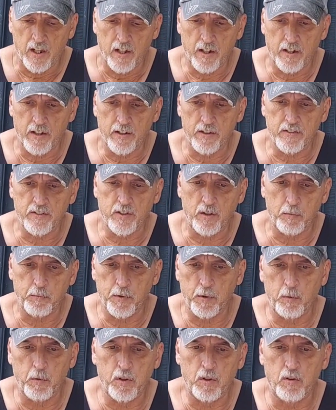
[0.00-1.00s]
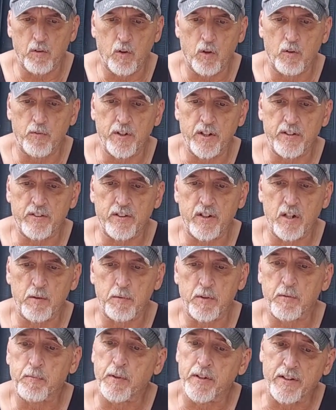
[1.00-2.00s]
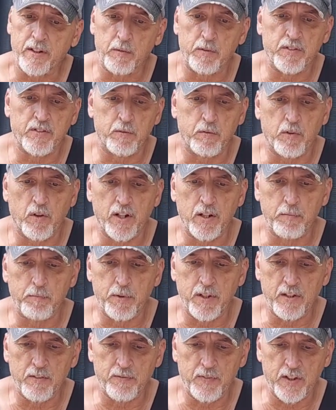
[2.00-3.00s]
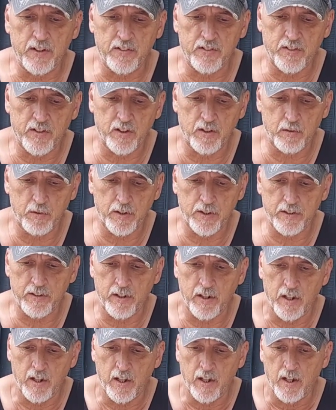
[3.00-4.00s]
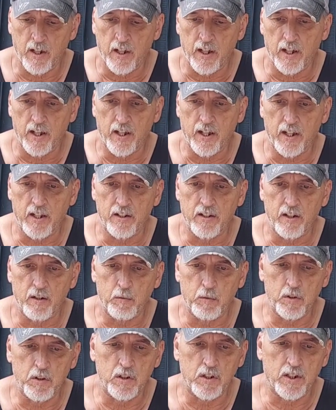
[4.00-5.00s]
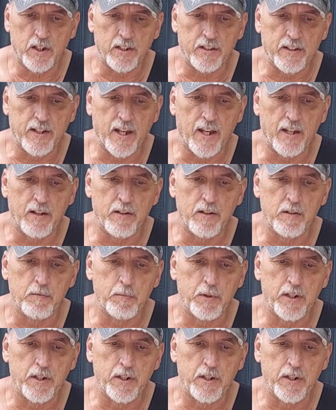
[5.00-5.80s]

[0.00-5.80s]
But we're going to go over these numbers, but there were some great benefits to it, and we'll look at that.